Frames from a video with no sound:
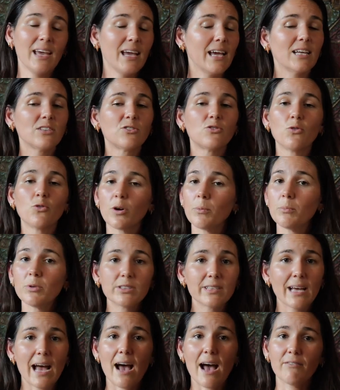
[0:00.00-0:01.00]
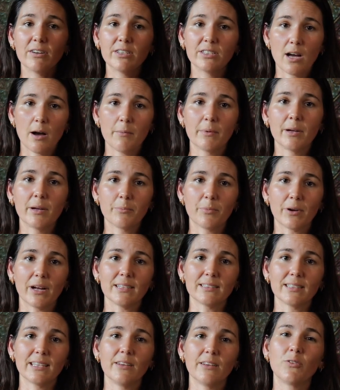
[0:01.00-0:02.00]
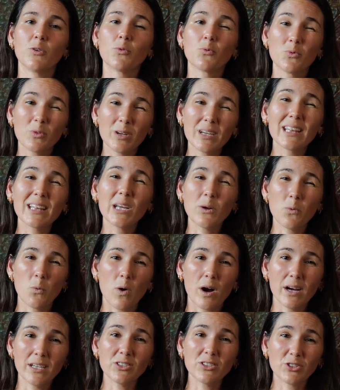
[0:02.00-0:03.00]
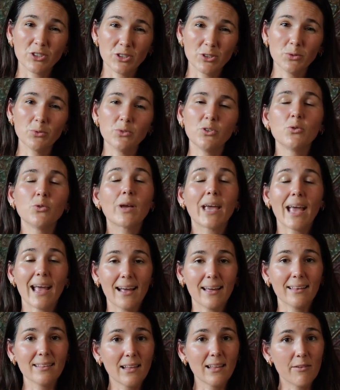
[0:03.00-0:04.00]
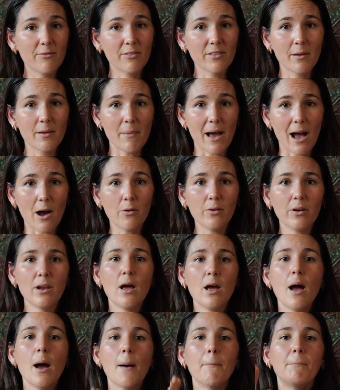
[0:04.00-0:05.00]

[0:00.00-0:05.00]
It's normal to have a dominant breast, and if you really want to, you can level them out,